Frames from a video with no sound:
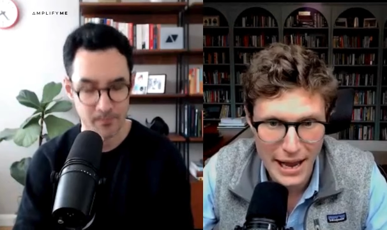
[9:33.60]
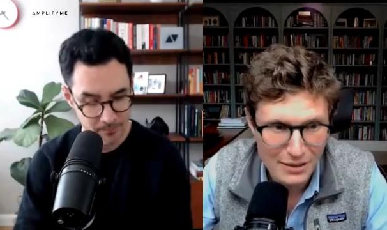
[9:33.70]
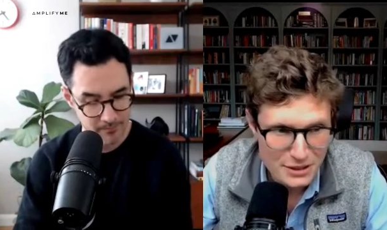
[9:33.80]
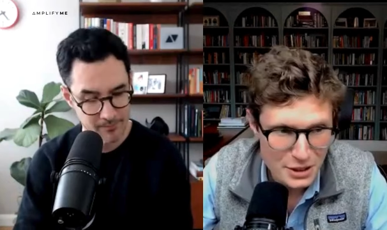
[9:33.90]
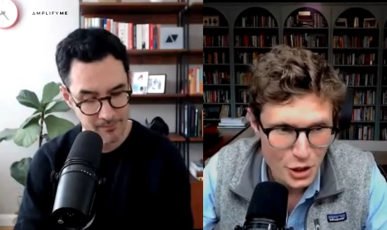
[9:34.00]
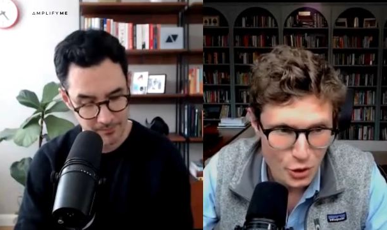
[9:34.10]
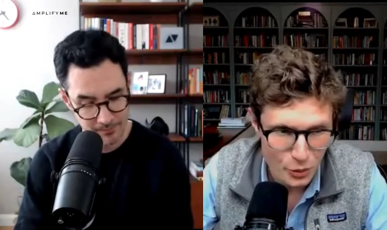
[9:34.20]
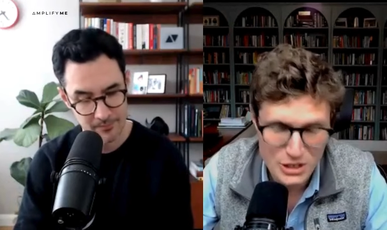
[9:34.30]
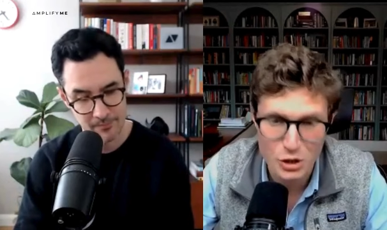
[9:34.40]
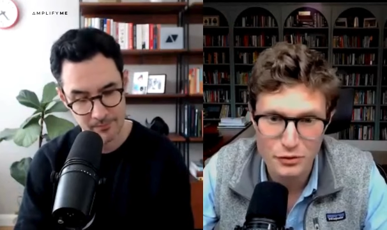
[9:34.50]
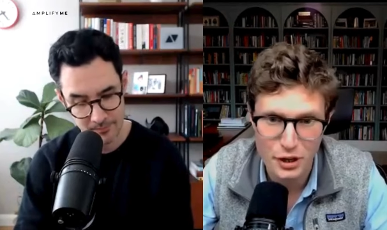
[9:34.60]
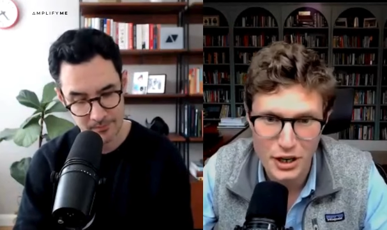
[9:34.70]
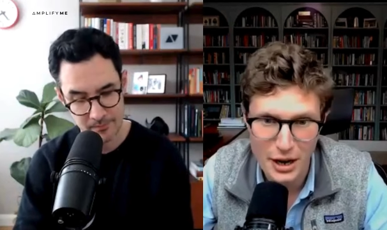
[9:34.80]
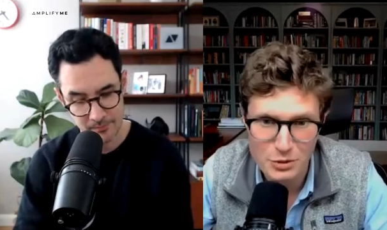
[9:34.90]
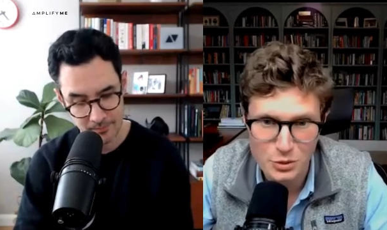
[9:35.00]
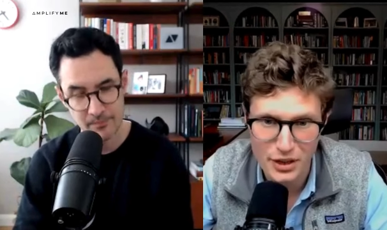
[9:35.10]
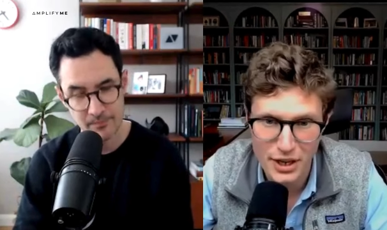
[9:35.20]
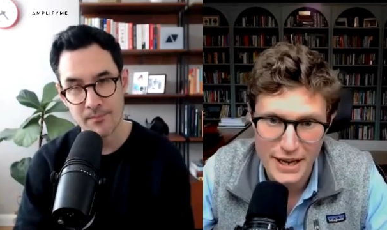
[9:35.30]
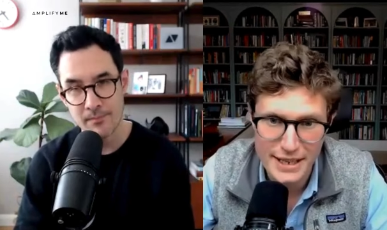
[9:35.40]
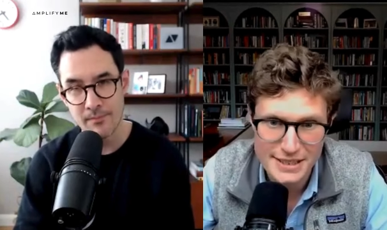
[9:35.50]
Speaker 1: a buyout, which often comes
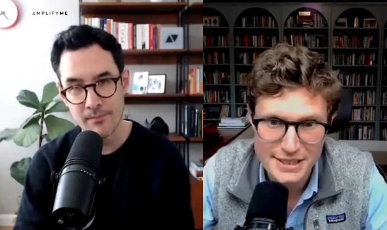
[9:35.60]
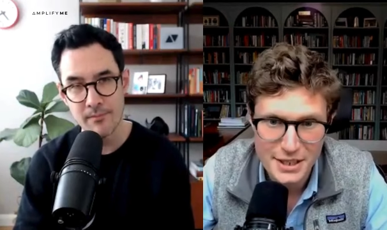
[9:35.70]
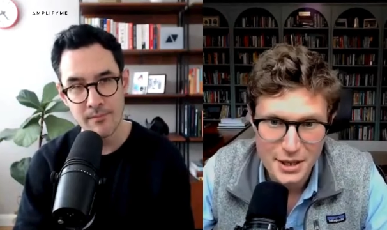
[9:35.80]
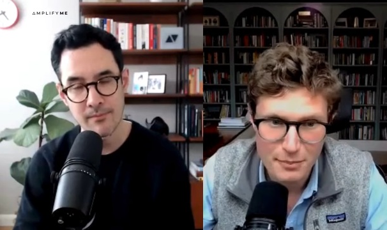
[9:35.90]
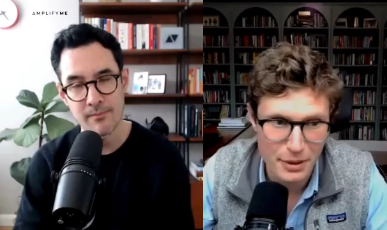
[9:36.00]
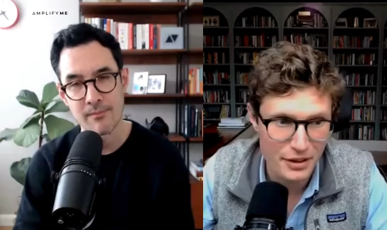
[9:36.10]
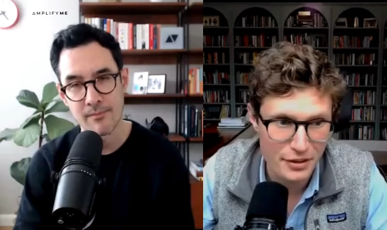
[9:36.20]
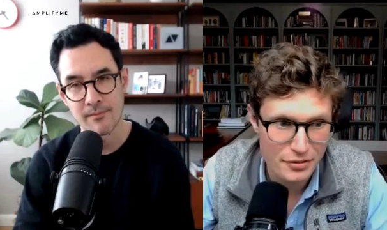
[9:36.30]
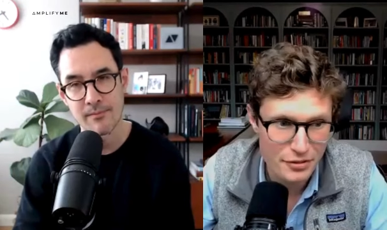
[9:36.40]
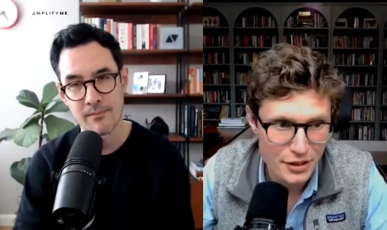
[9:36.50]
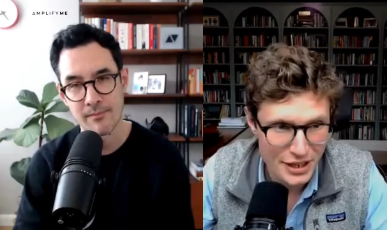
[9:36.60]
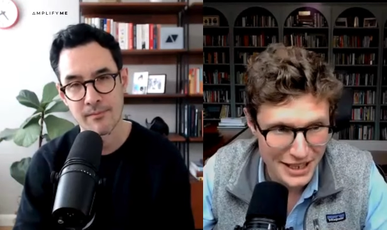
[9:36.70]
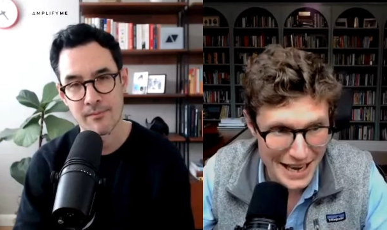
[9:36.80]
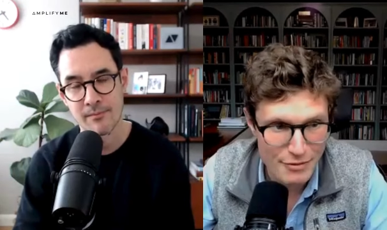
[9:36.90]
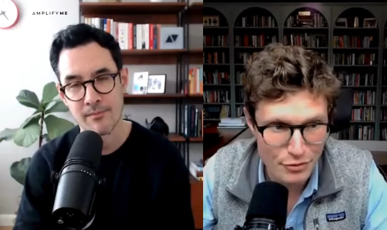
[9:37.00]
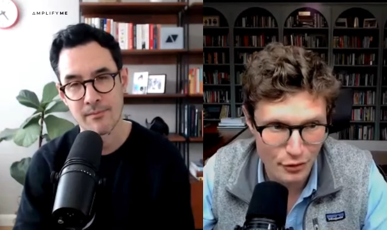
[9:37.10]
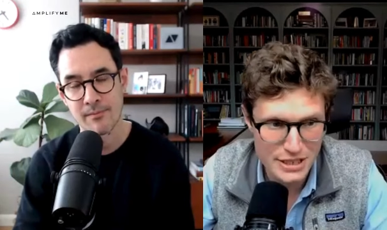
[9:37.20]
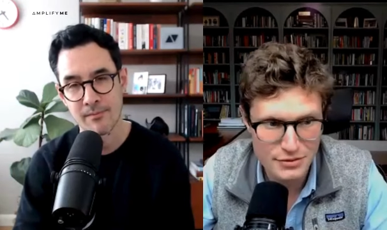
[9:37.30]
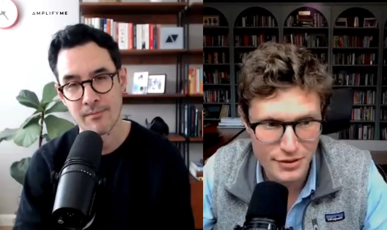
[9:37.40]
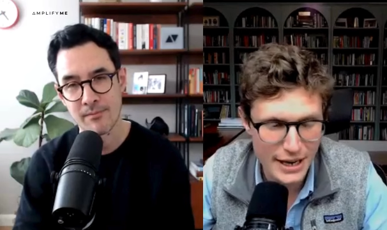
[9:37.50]
with a nice bit of
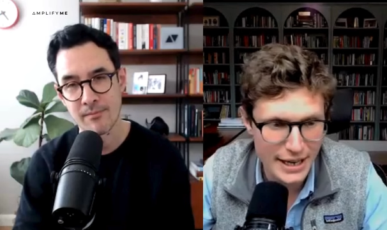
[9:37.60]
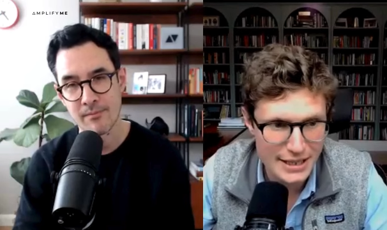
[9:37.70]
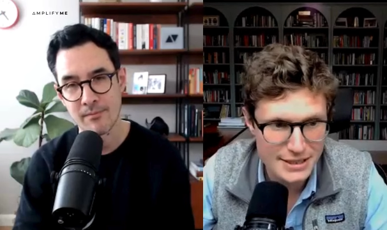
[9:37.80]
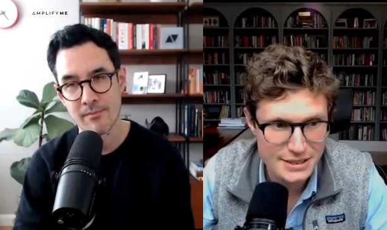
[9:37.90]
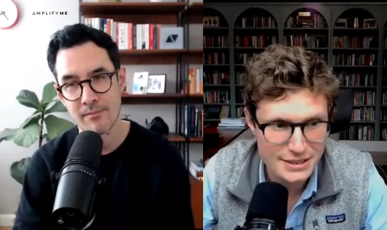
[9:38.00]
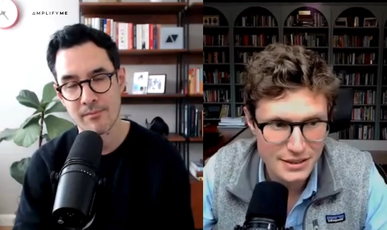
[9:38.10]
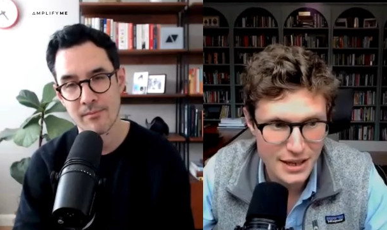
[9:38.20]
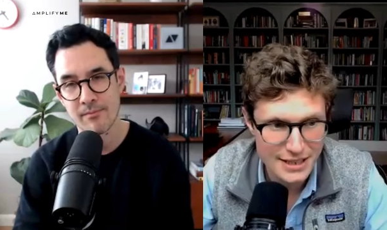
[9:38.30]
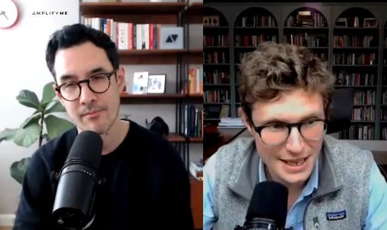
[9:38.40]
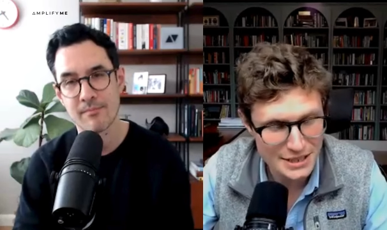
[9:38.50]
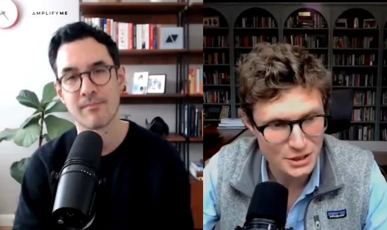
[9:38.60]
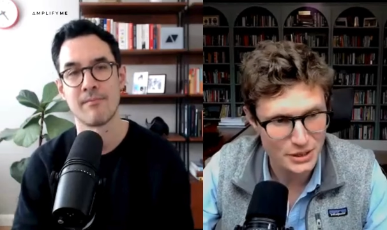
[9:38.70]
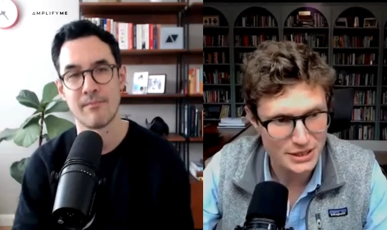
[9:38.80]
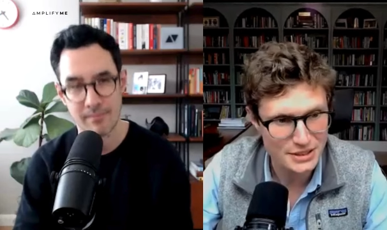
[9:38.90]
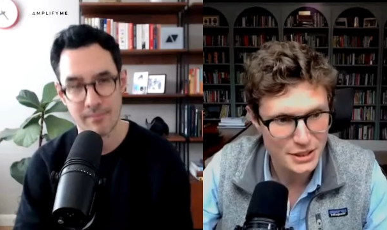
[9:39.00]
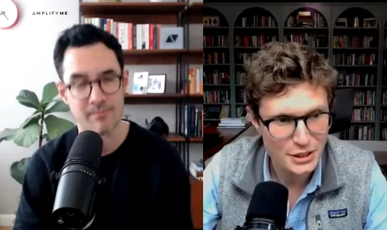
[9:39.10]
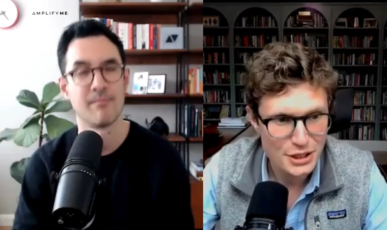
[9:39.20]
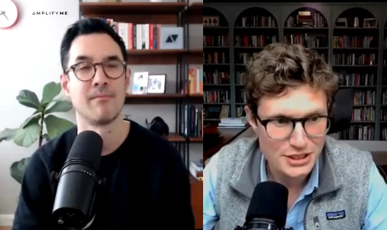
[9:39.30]
leveraged finance attached to it.